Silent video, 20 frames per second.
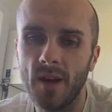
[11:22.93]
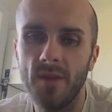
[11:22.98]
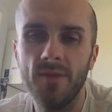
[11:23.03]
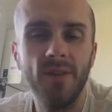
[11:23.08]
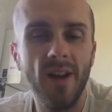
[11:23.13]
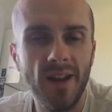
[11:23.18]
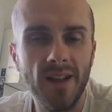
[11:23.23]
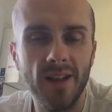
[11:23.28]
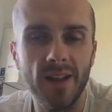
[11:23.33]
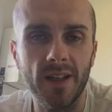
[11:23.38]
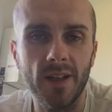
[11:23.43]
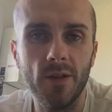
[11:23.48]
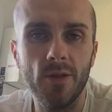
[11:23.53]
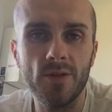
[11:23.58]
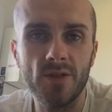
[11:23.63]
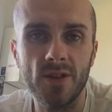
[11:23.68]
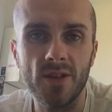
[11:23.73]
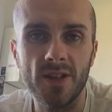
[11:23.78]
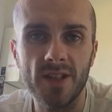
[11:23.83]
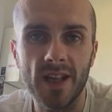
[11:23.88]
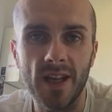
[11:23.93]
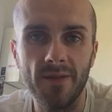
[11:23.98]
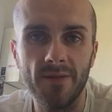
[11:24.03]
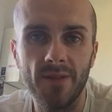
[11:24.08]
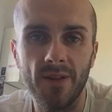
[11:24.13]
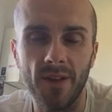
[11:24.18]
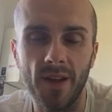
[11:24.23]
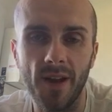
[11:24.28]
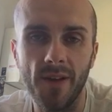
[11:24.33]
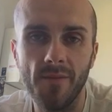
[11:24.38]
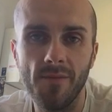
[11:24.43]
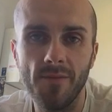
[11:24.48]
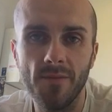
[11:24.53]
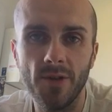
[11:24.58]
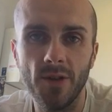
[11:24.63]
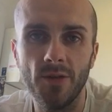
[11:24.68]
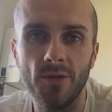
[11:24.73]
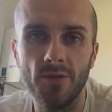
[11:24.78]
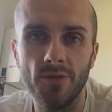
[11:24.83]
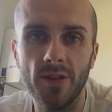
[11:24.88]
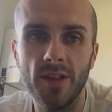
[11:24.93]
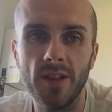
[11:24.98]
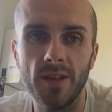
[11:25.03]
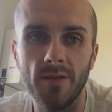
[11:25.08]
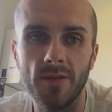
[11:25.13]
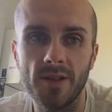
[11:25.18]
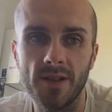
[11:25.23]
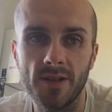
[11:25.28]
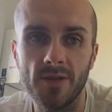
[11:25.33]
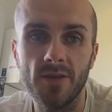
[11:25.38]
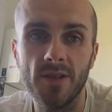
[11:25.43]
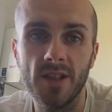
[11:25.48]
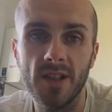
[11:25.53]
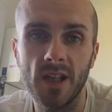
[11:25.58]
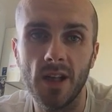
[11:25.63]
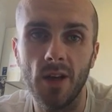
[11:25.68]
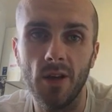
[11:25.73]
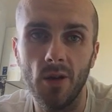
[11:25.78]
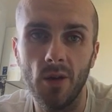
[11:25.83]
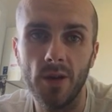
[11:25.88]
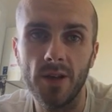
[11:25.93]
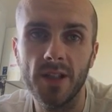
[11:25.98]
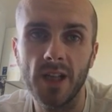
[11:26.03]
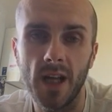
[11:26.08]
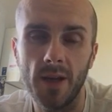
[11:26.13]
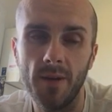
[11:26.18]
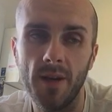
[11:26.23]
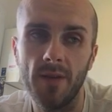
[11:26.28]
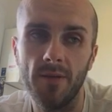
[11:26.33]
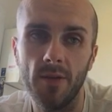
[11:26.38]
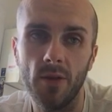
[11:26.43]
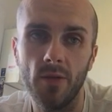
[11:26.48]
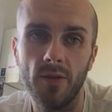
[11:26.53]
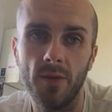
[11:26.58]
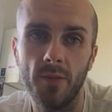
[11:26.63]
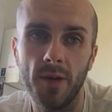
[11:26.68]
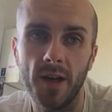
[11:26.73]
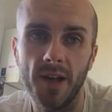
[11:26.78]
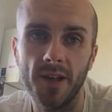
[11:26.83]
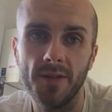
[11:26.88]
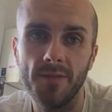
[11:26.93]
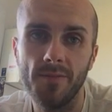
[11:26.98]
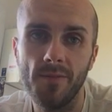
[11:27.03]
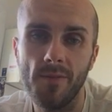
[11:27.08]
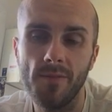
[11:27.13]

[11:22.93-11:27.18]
frankly, who's got the time for that? You know, really, because it's going to take a long time to have a loaf of bread.